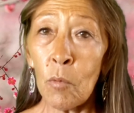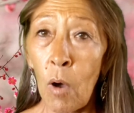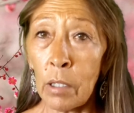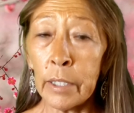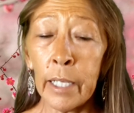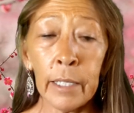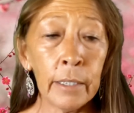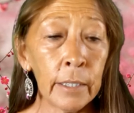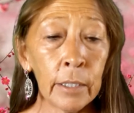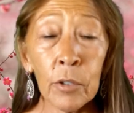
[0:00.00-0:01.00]
the wall
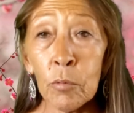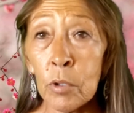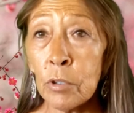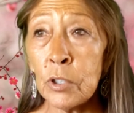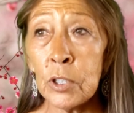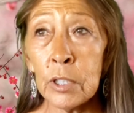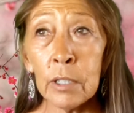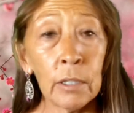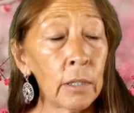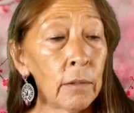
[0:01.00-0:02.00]
again, in other words,
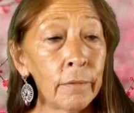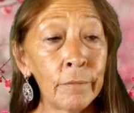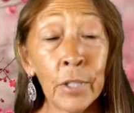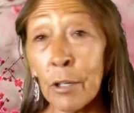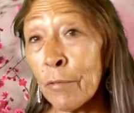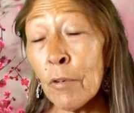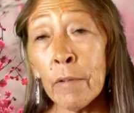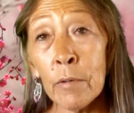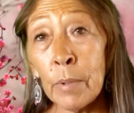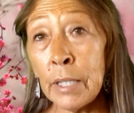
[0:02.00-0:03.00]
there for
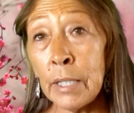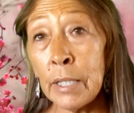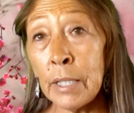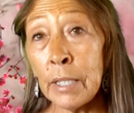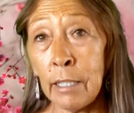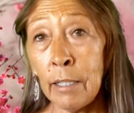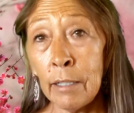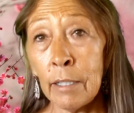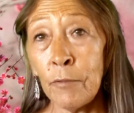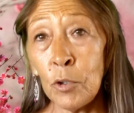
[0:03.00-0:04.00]
everybody to see,
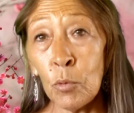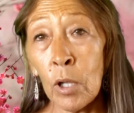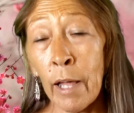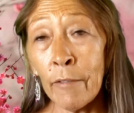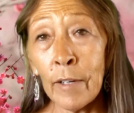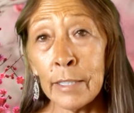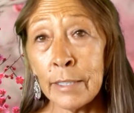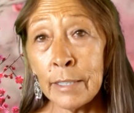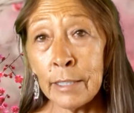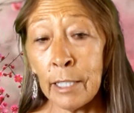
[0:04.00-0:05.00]
if you will have eyes
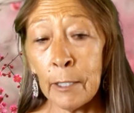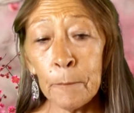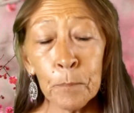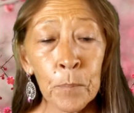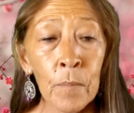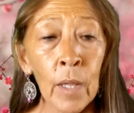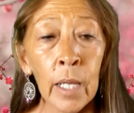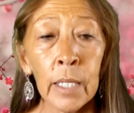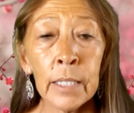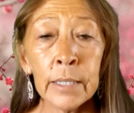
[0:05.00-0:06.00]
to see it,
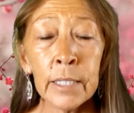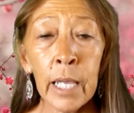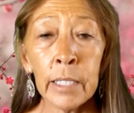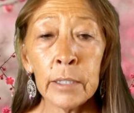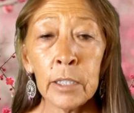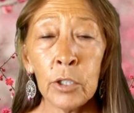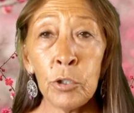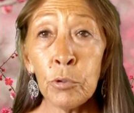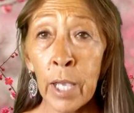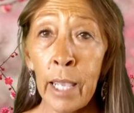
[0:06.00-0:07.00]
is that
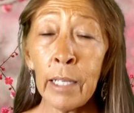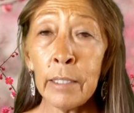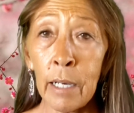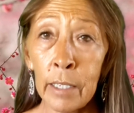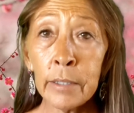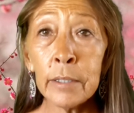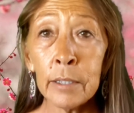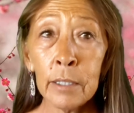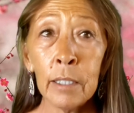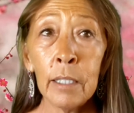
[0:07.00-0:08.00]
you cannot
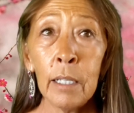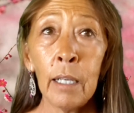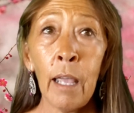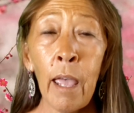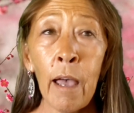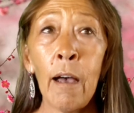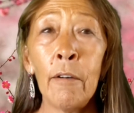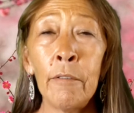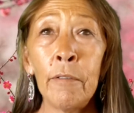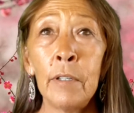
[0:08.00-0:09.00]

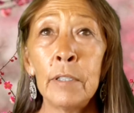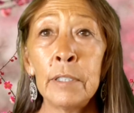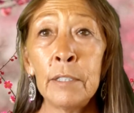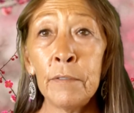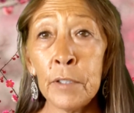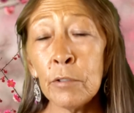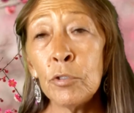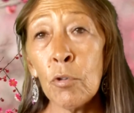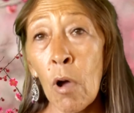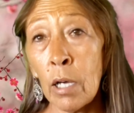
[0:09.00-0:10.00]
have severe
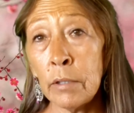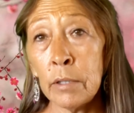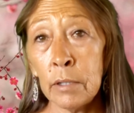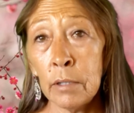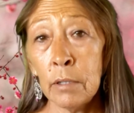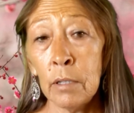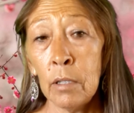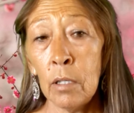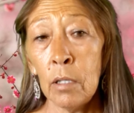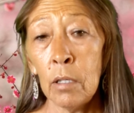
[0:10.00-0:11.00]
drought
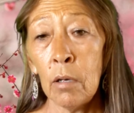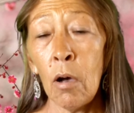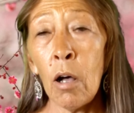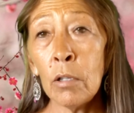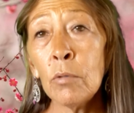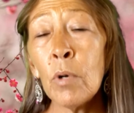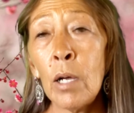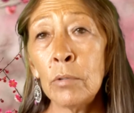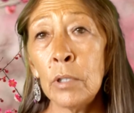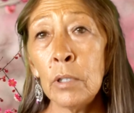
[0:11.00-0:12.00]
all
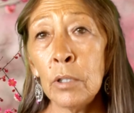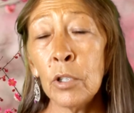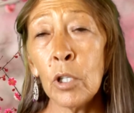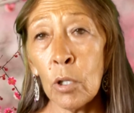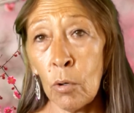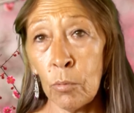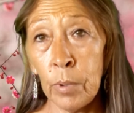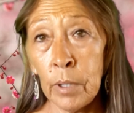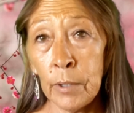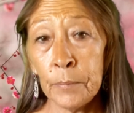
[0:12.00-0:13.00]
around the globe